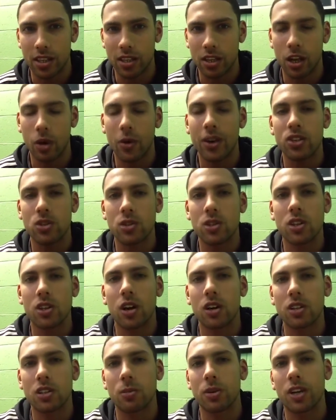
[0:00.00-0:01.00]
You know, as you
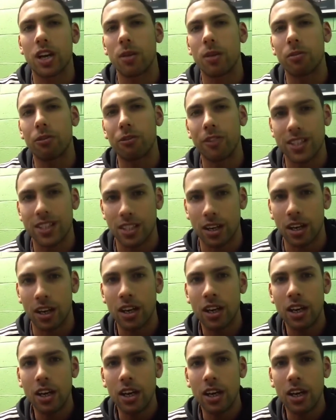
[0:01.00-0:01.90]
start to become fitter,